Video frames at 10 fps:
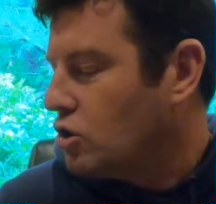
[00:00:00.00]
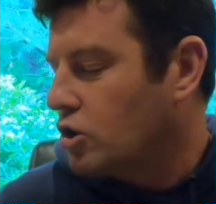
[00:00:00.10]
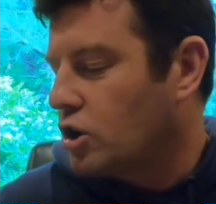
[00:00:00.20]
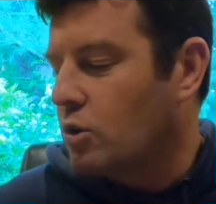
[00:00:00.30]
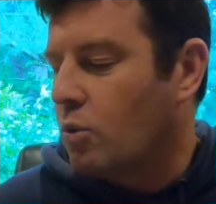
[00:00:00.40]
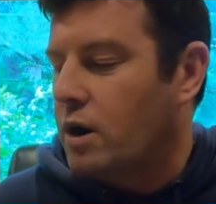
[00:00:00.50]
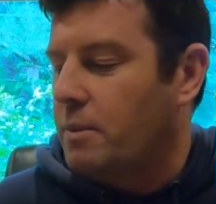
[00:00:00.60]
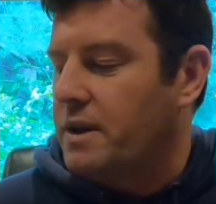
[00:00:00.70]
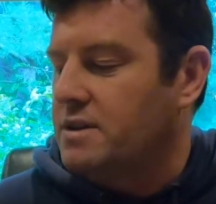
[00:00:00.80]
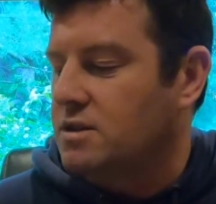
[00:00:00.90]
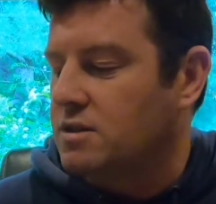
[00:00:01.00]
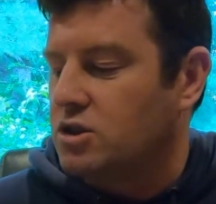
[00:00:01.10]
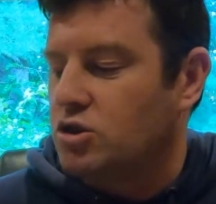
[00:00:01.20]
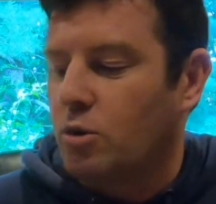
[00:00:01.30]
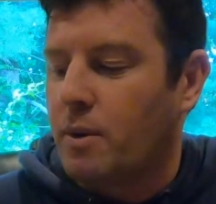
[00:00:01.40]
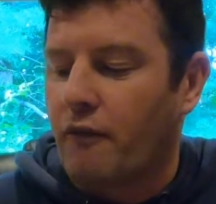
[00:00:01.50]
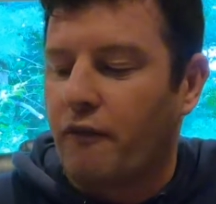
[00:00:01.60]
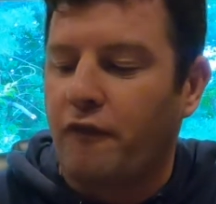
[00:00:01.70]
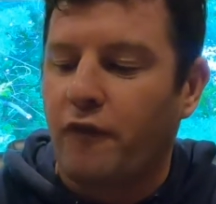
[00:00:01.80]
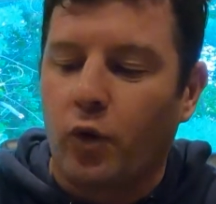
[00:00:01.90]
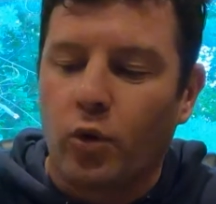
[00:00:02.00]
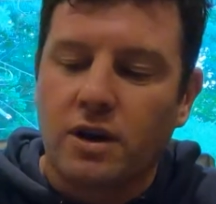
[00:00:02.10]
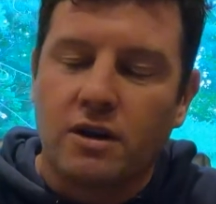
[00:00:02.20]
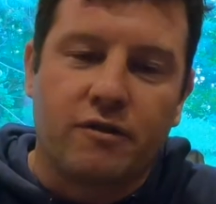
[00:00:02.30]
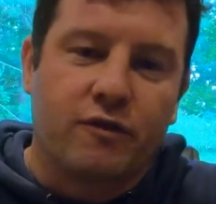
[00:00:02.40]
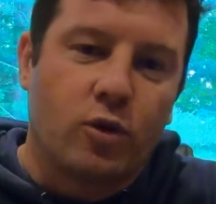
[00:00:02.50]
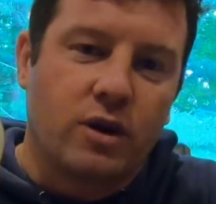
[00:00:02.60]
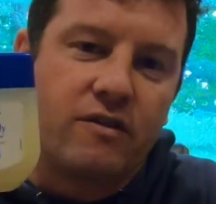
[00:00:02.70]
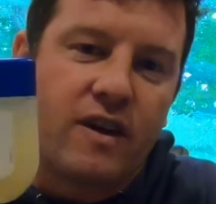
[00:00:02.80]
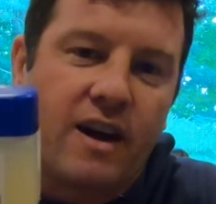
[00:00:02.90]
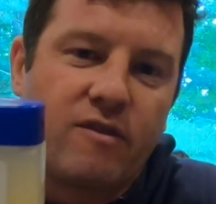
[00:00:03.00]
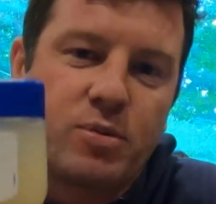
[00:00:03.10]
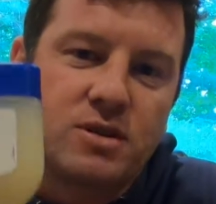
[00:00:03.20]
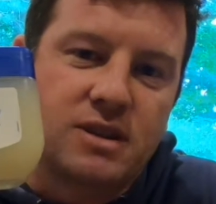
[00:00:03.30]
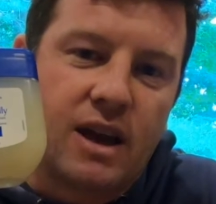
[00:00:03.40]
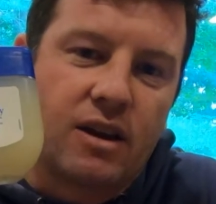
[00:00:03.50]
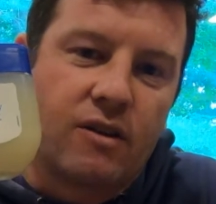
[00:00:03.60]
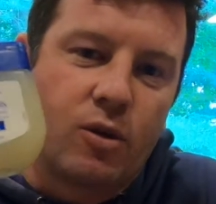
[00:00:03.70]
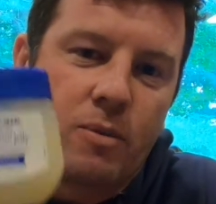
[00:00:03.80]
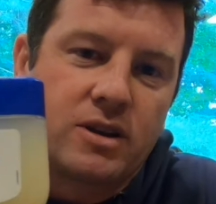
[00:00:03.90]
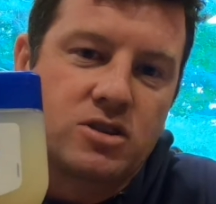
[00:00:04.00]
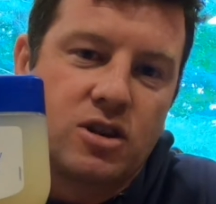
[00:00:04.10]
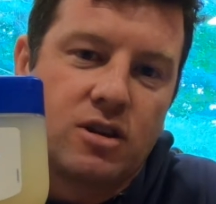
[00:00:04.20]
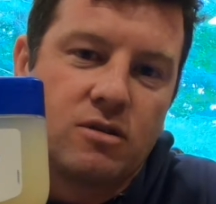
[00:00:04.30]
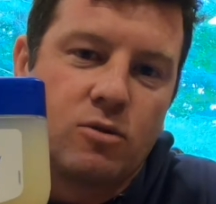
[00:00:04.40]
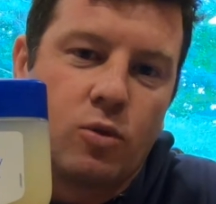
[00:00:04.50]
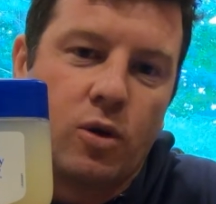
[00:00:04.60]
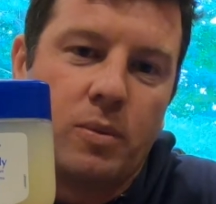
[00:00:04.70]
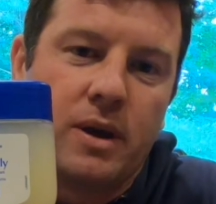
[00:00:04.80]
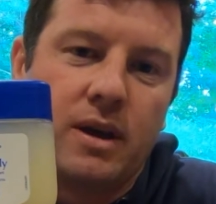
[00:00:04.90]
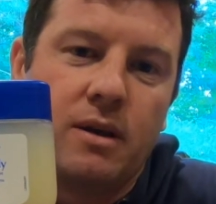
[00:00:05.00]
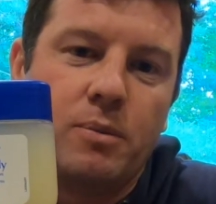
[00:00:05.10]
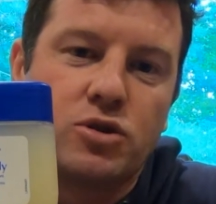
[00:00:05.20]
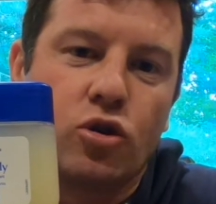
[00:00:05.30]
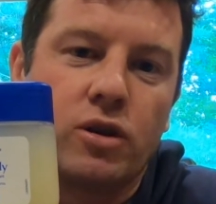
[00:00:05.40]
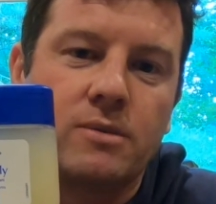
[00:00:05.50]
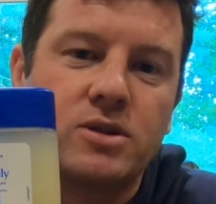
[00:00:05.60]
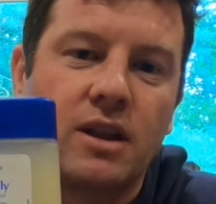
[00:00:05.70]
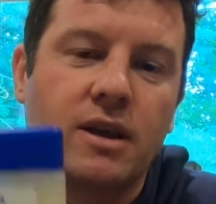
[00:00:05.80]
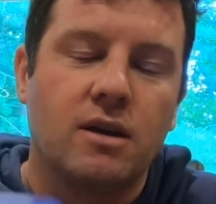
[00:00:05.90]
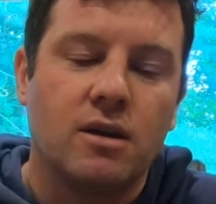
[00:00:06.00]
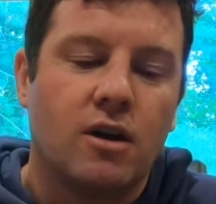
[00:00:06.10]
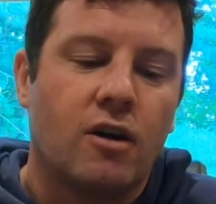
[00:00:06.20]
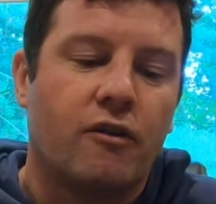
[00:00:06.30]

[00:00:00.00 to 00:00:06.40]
you're going to want to basically do about 40 to 45% of your mixture will be petroleum jelly.